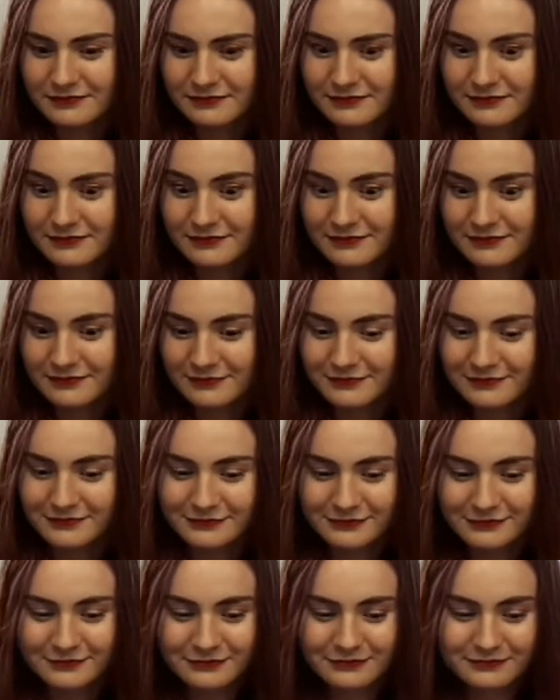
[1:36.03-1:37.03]

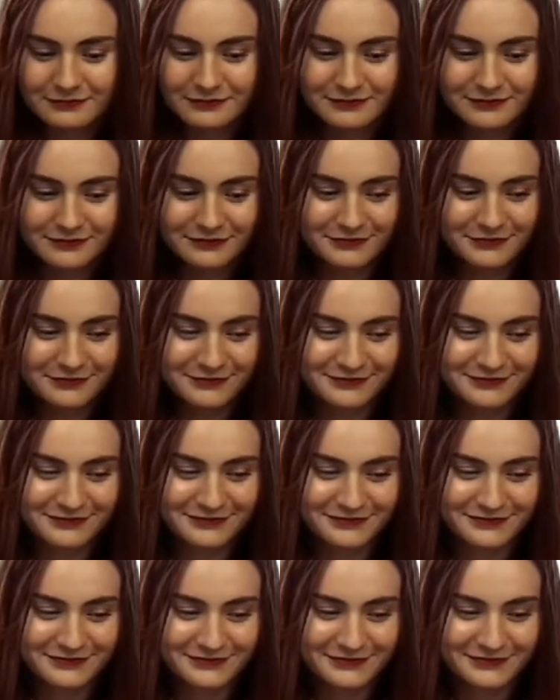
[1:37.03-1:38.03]

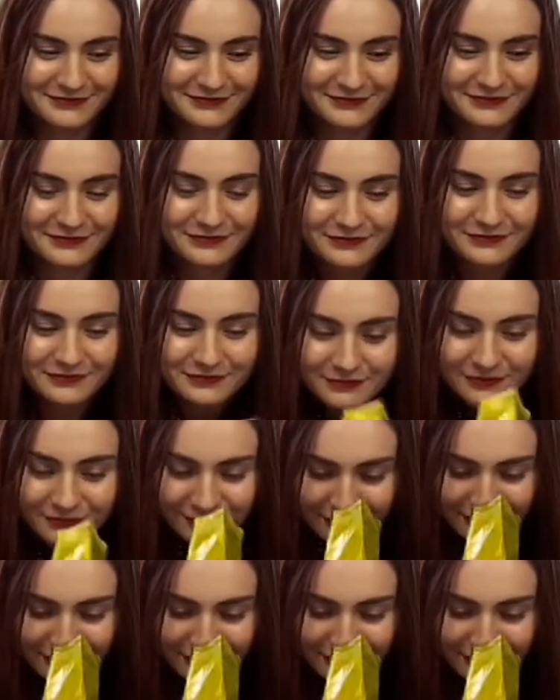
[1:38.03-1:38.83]
This person isn't speaking.